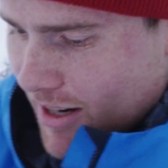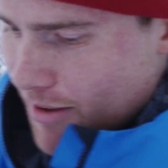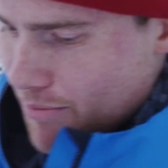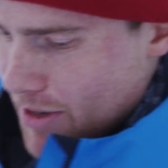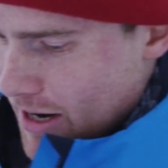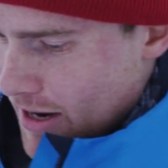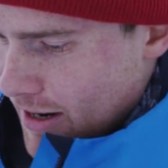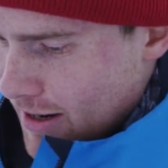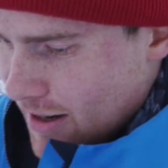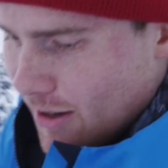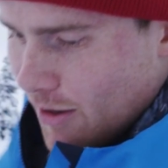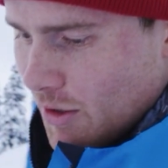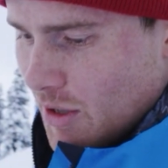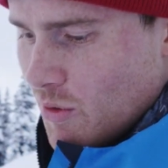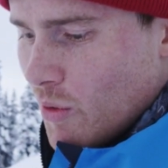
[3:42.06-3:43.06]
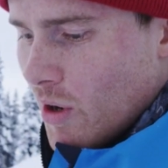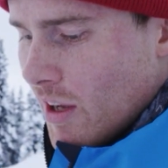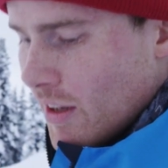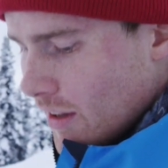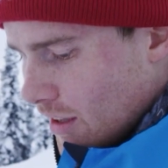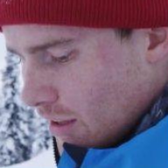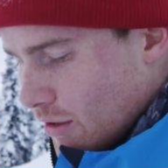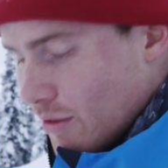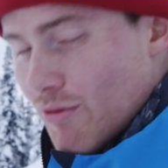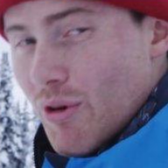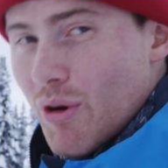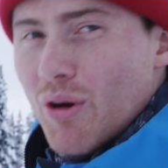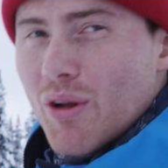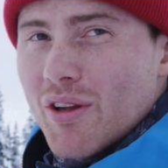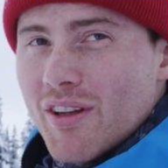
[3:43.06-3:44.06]
it up here. Only one little
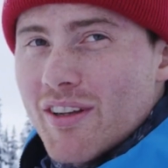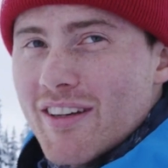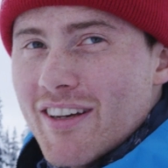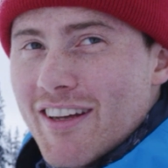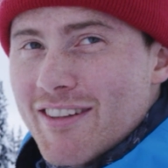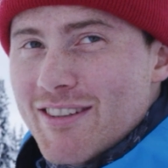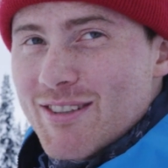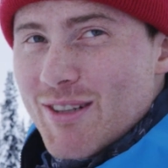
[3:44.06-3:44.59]
roll on the